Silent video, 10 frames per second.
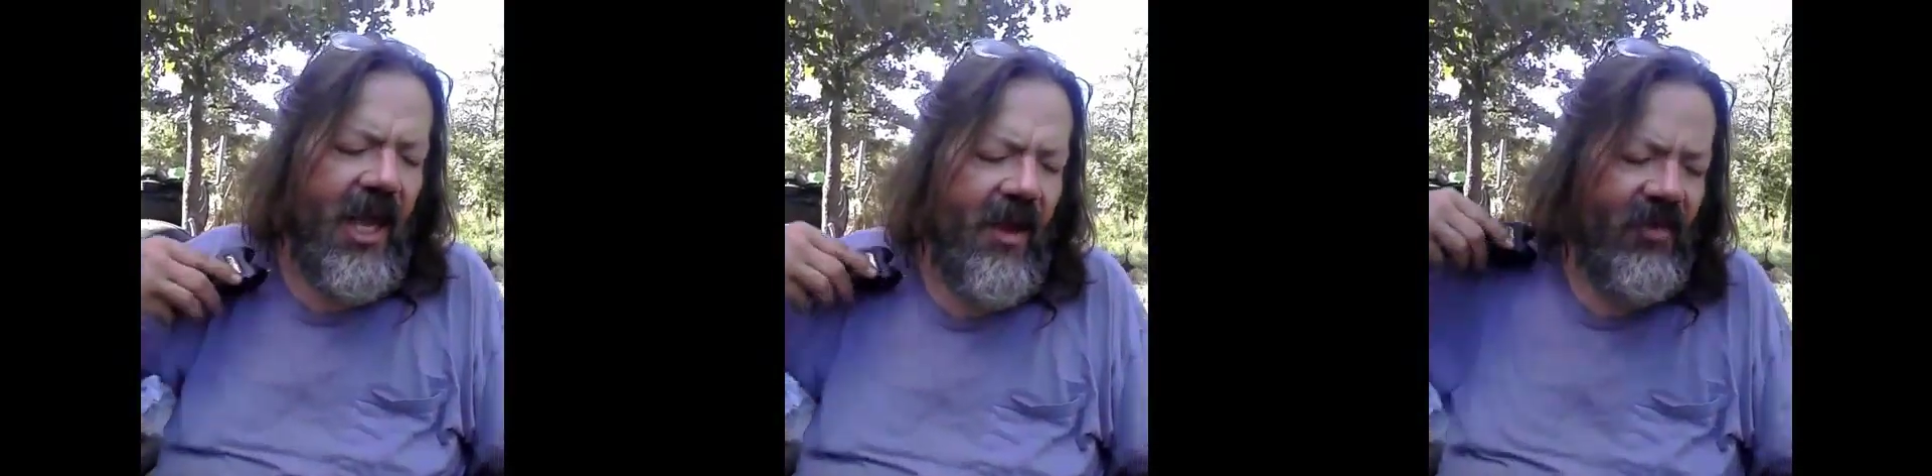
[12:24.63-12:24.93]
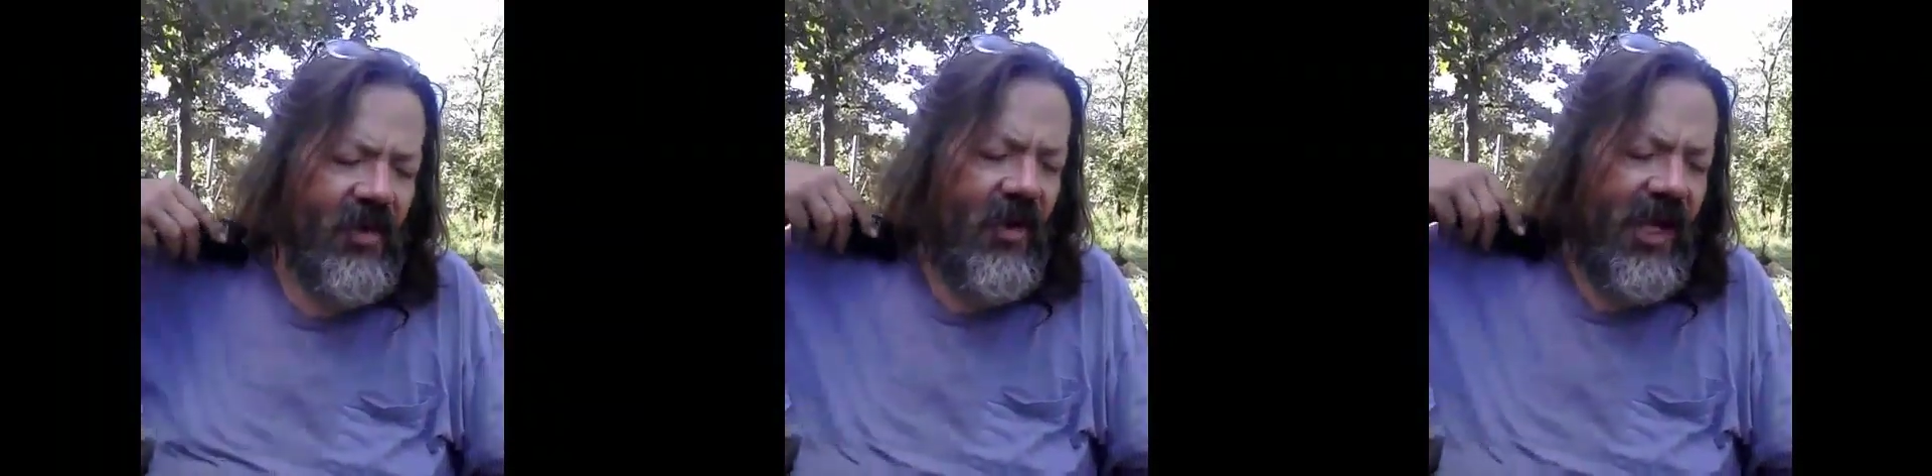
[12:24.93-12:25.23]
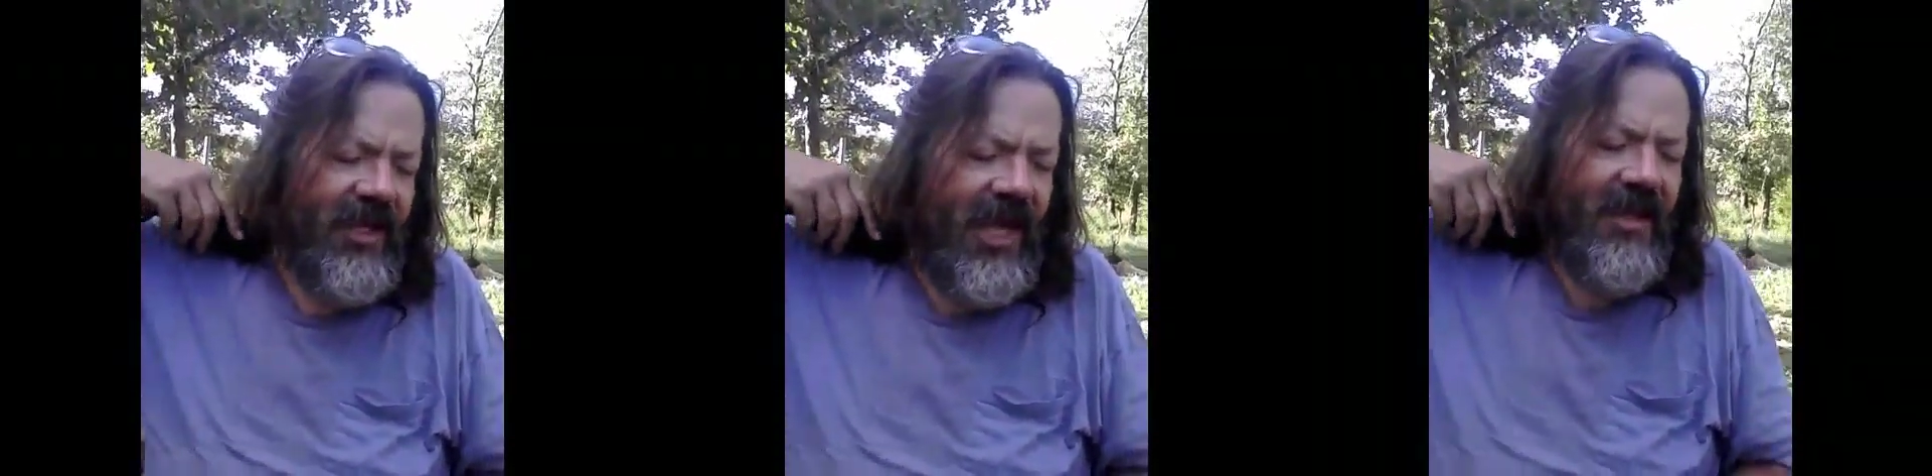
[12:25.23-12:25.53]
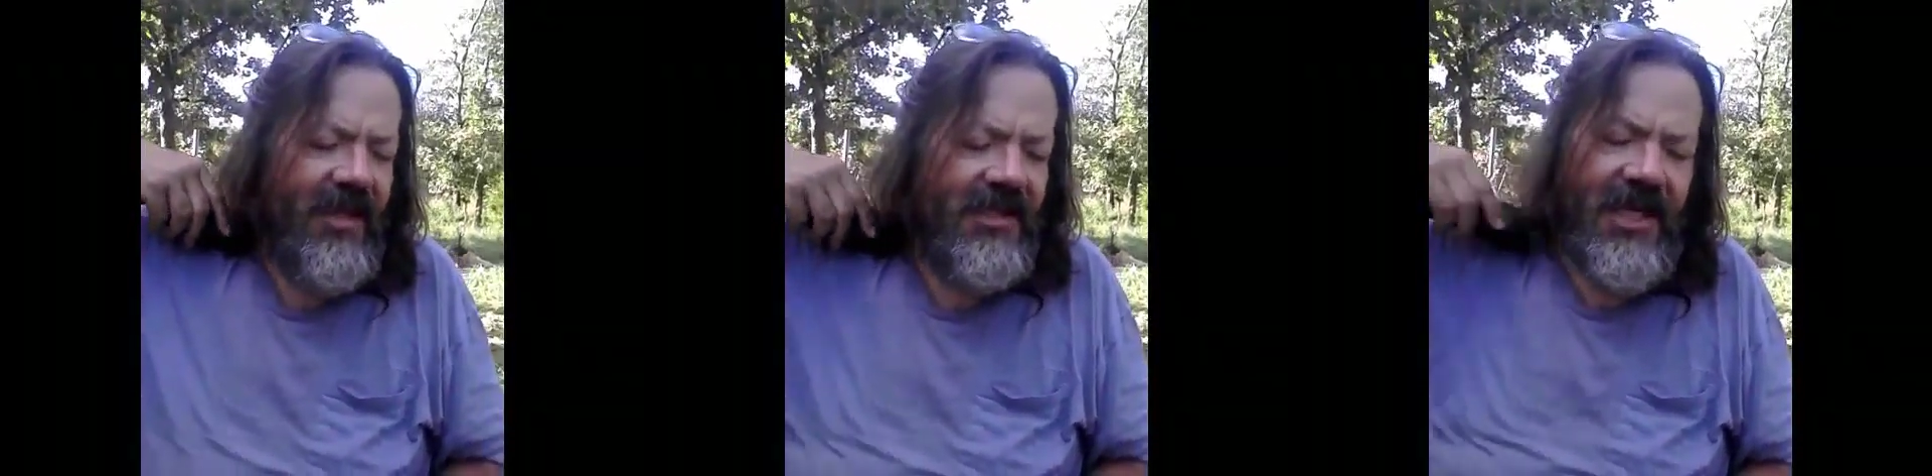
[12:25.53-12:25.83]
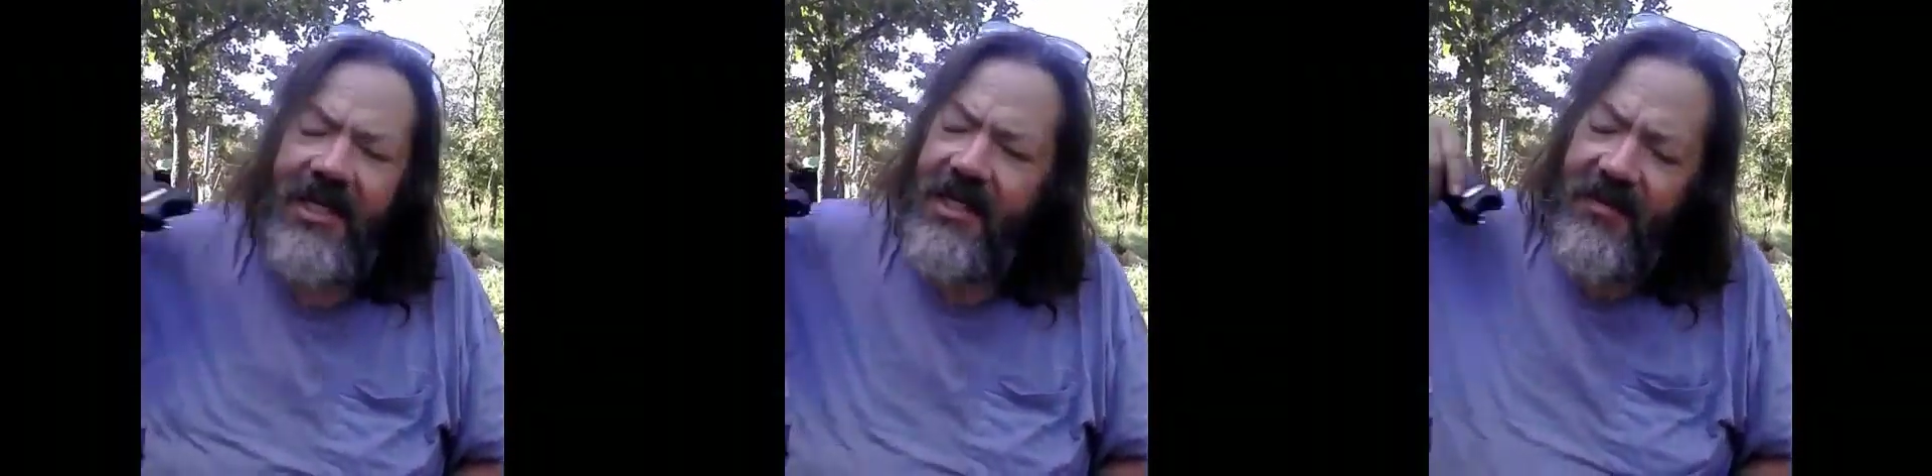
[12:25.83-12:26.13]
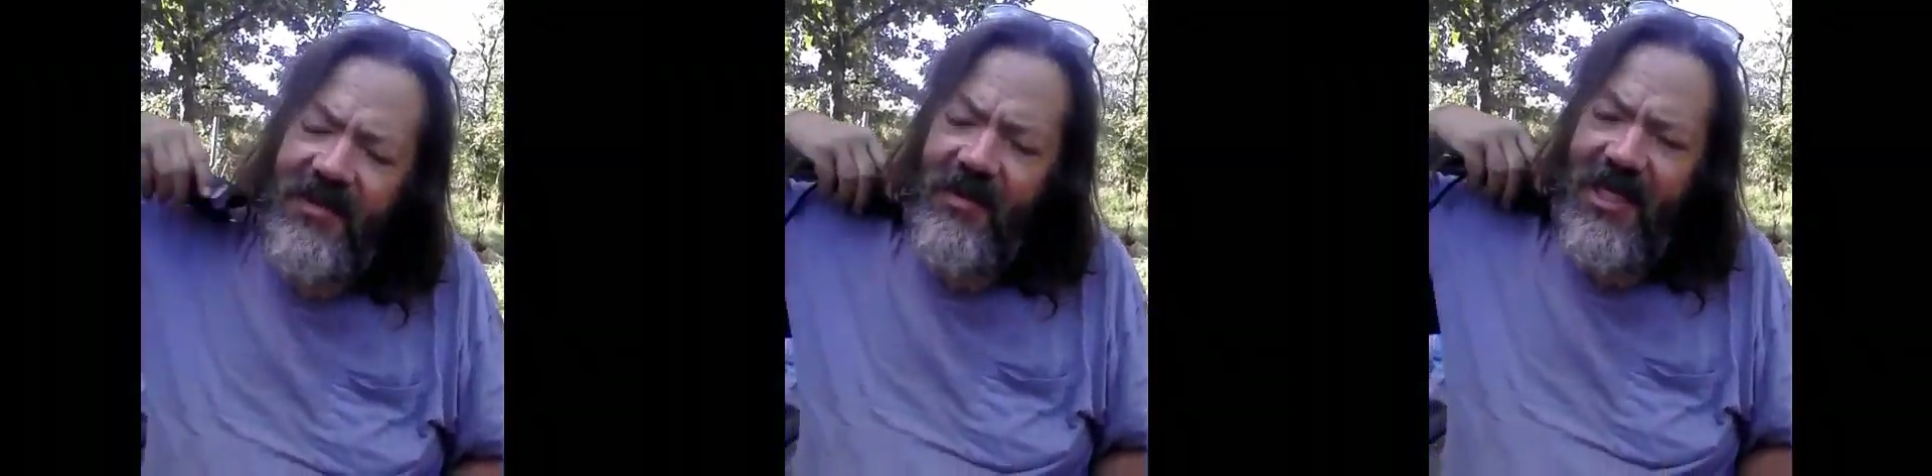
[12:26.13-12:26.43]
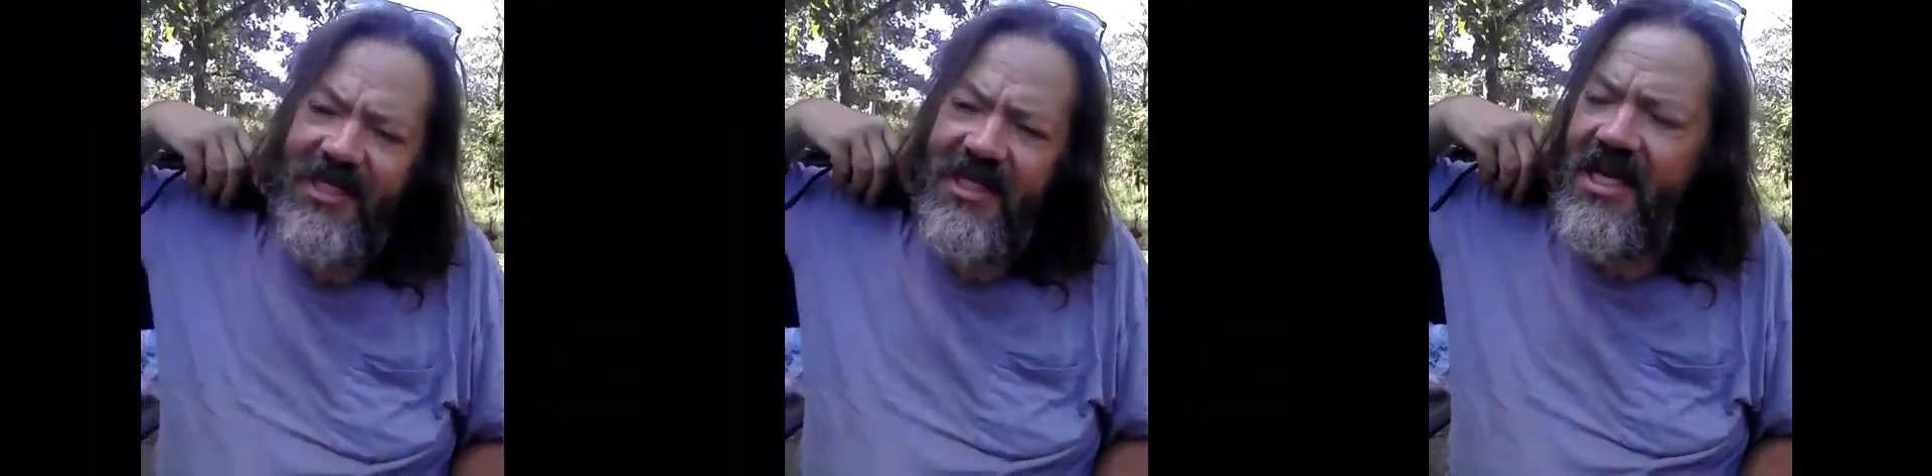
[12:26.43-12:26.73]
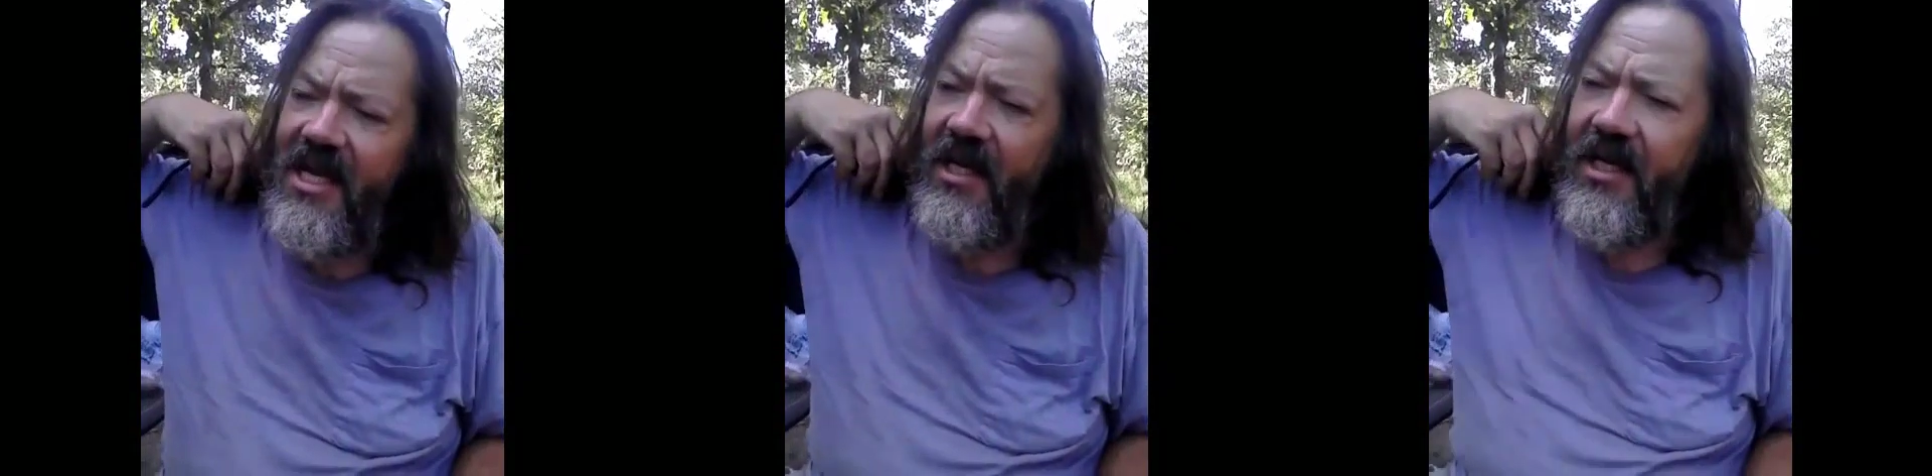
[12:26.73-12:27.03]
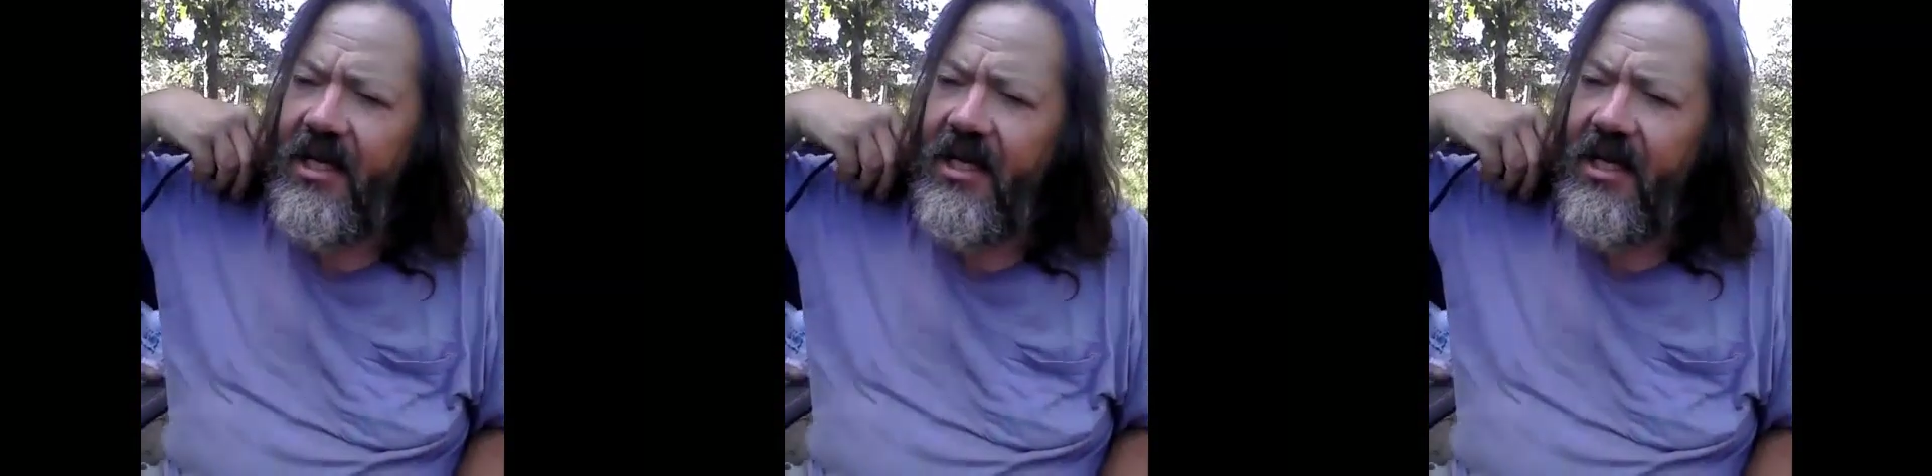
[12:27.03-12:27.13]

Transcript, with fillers: have to go like that in the side of somebody's neck